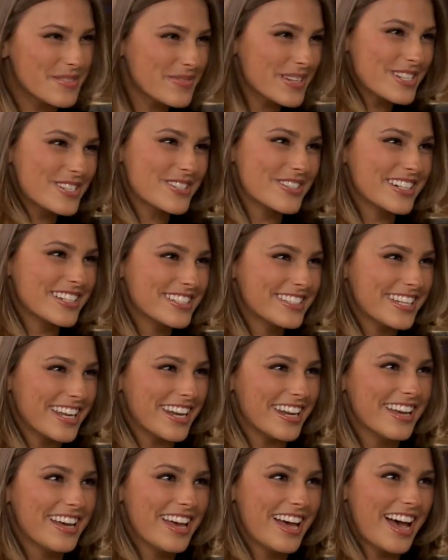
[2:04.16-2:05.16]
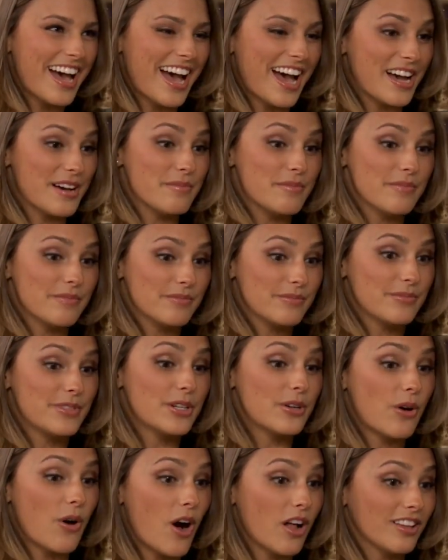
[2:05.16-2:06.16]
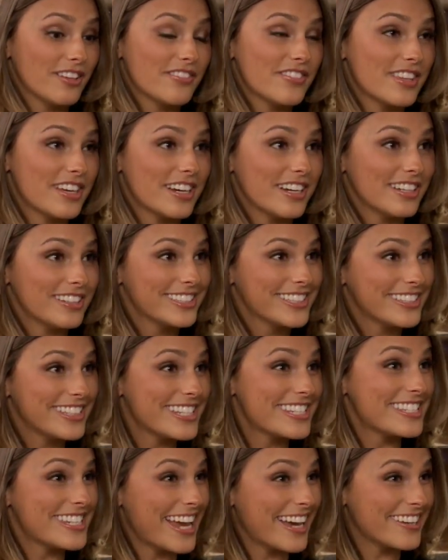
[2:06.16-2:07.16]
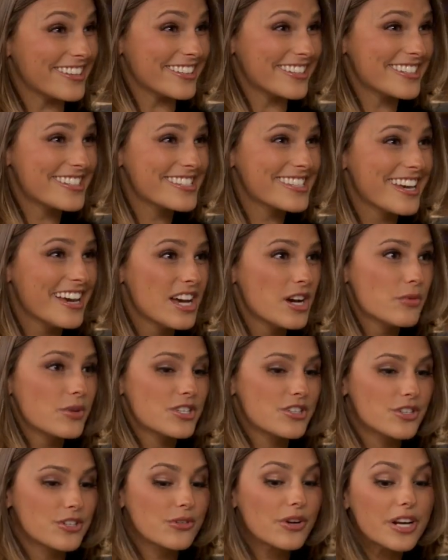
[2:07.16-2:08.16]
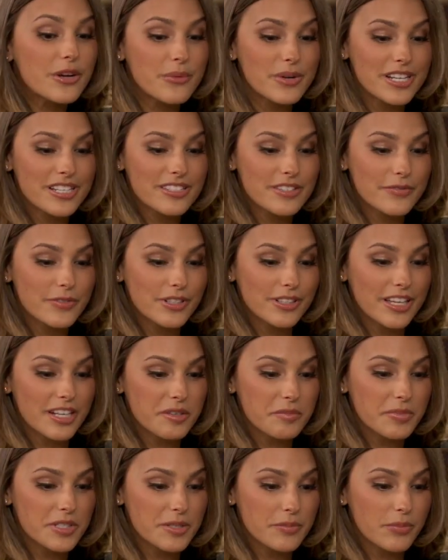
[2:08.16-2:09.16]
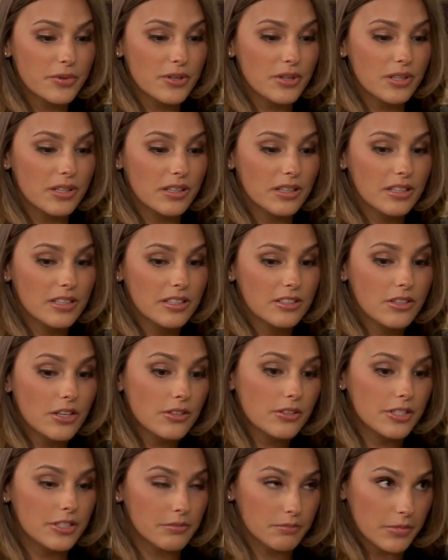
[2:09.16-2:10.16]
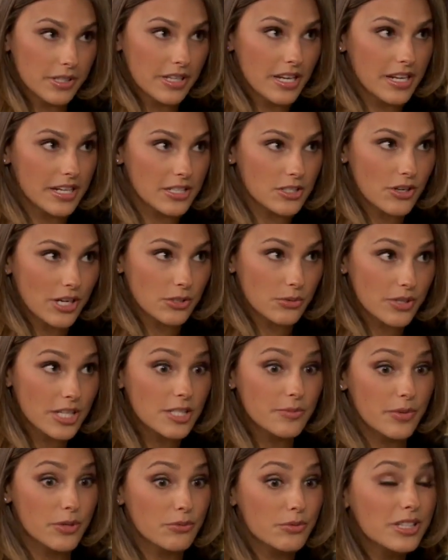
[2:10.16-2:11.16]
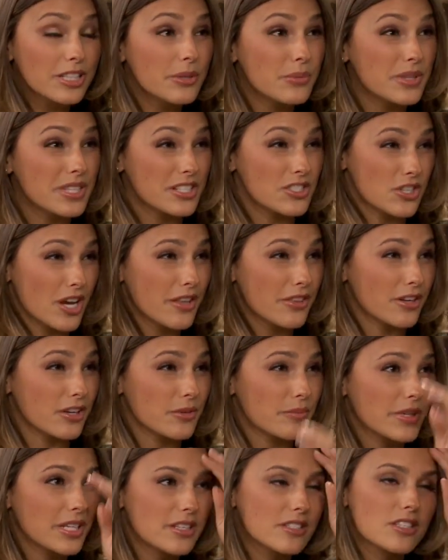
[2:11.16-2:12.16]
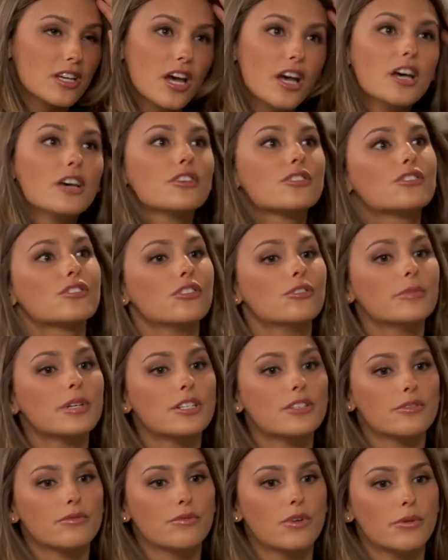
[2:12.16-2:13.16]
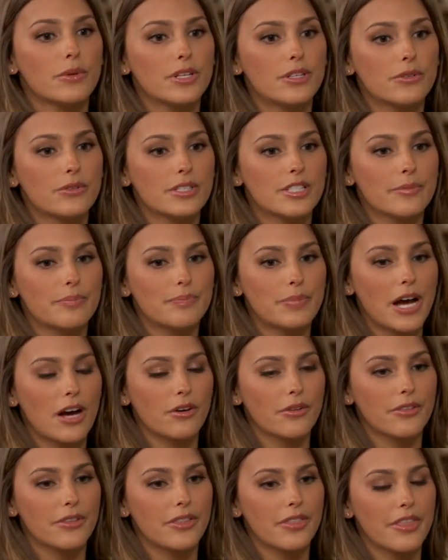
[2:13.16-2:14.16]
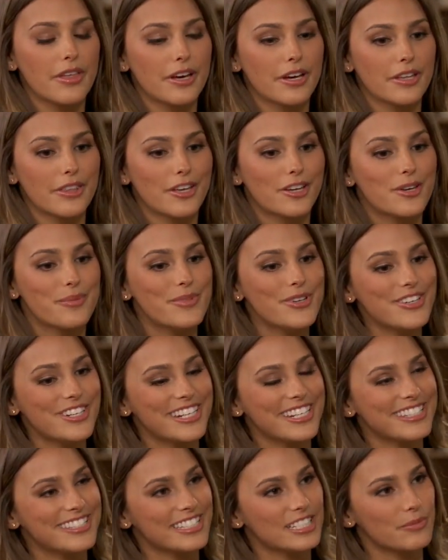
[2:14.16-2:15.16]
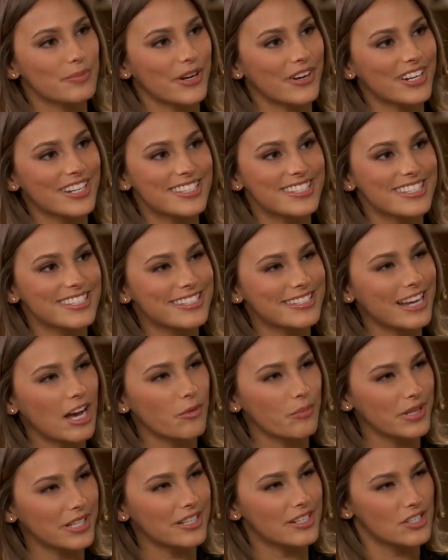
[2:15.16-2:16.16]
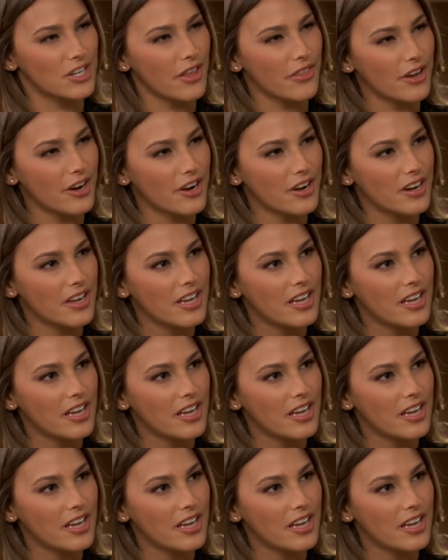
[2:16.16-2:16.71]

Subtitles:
and Pinterest and all of the standards, which are great ways for letting people not only, again, interact with us, but really with each other, because so much of what we do is about the community's experiences and helping each other.